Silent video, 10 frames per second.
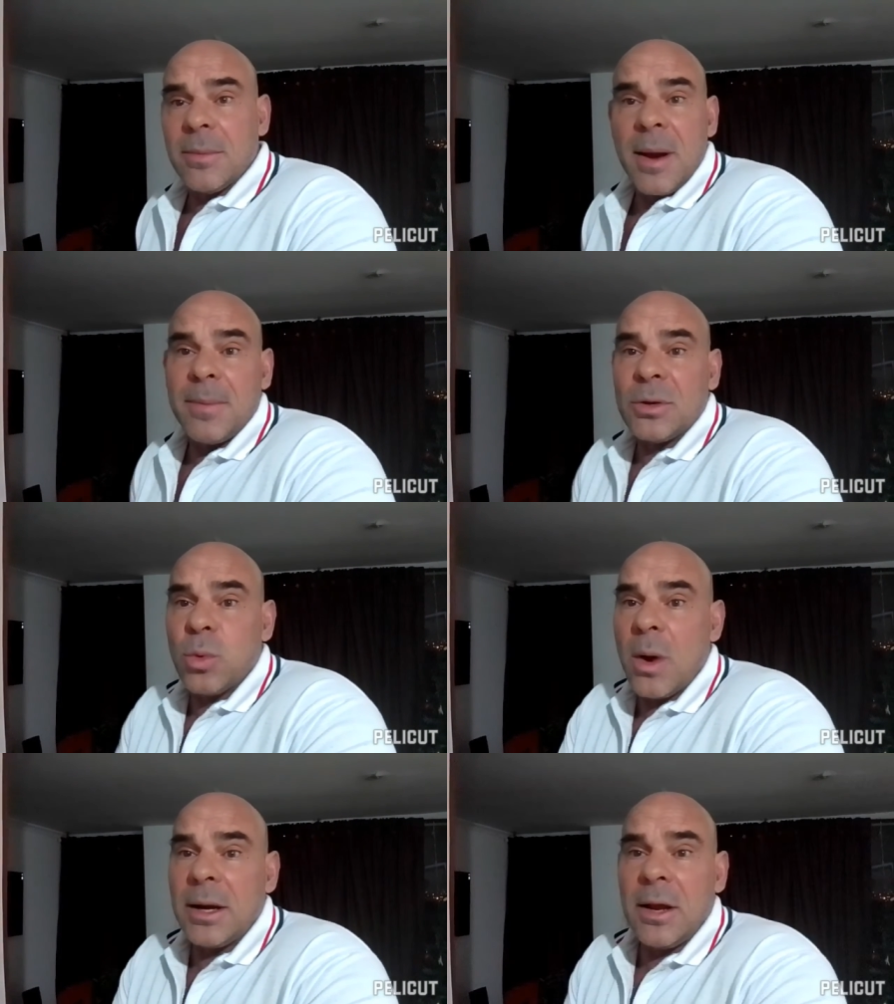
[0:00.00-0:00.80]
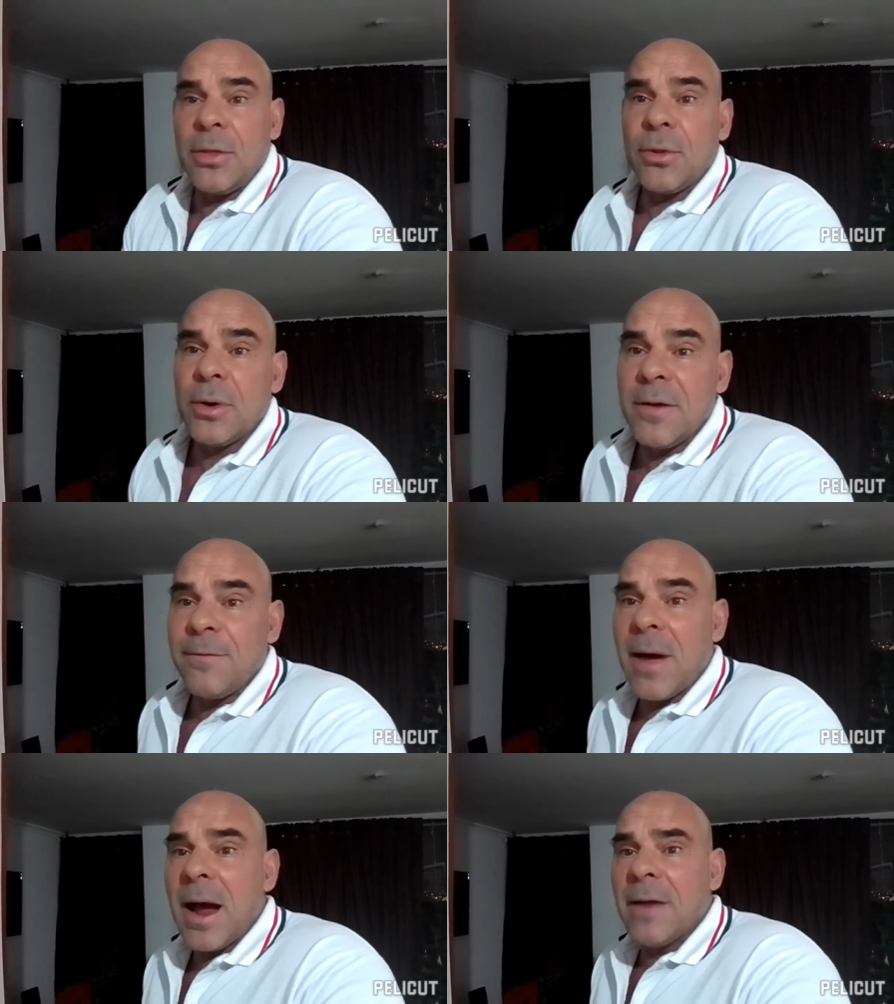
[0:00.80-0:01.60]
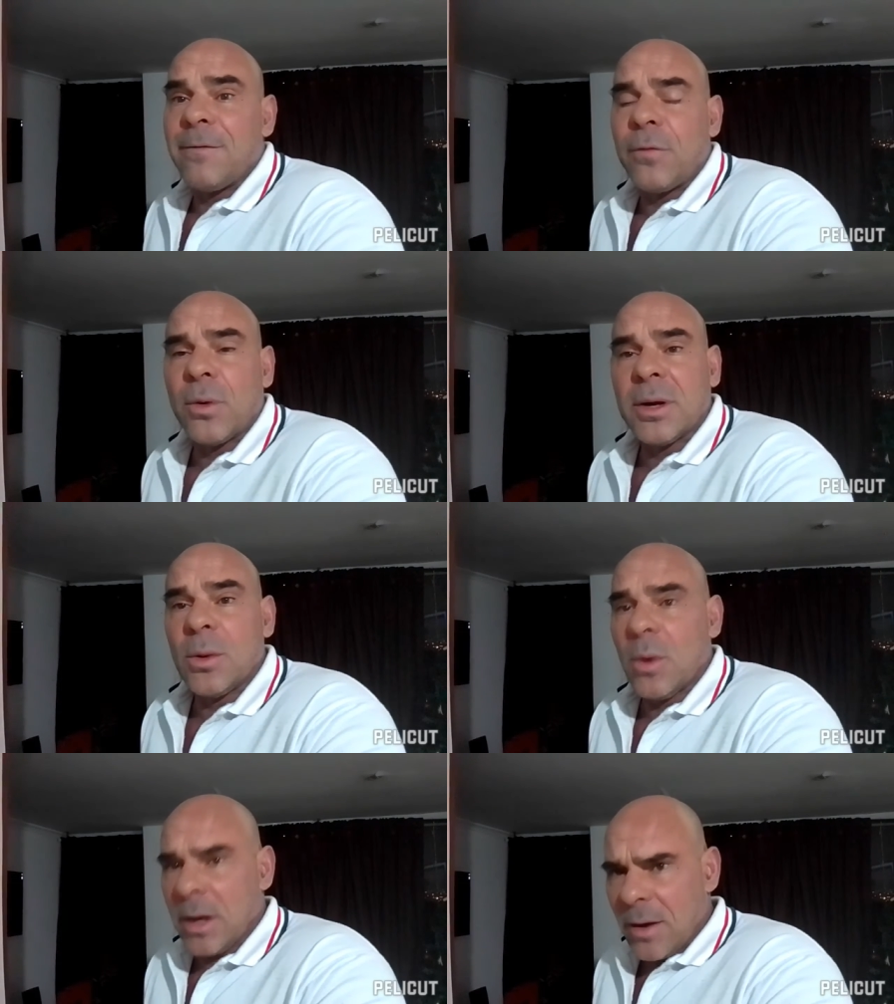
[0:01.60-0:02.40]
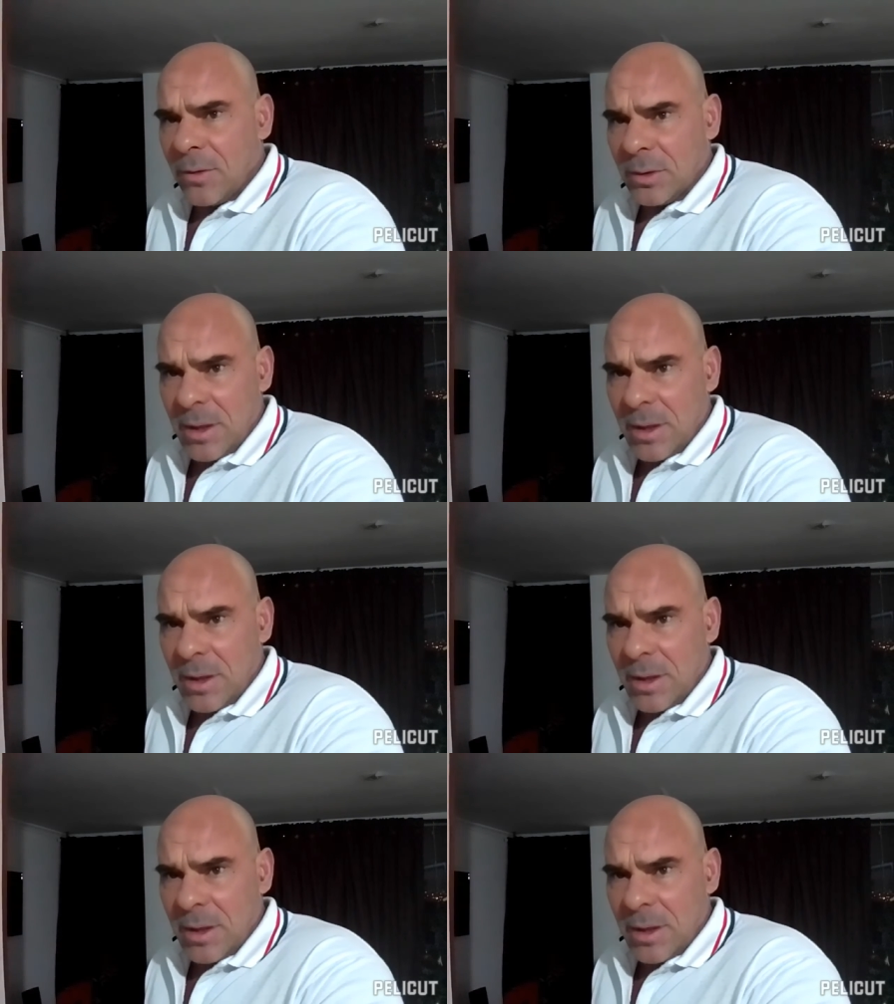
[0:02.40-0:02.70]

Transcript: might be 20, 35, 40, whatever.